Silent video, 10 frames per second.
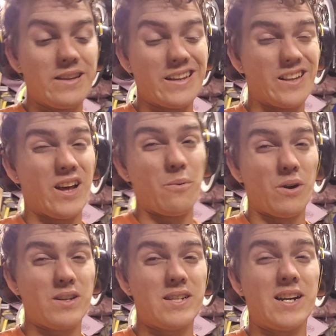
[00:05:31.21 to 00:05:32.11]
can get a lot of
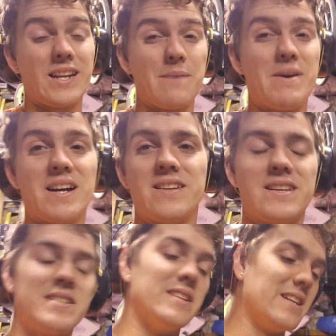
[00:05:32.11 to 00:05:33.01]
work done and get back to
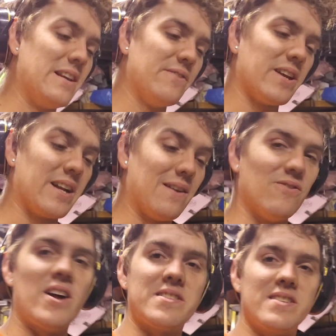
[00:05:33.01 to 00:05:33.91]
this in the evening and have
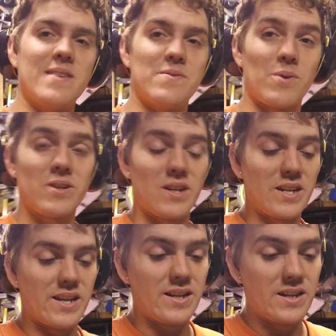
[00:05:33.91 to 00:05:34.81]
lots of time to work on
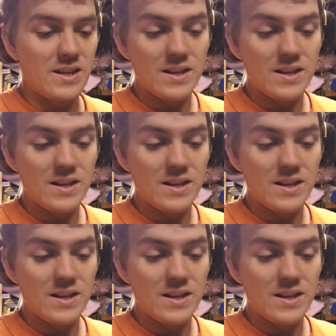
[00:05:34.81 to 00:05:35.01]
it.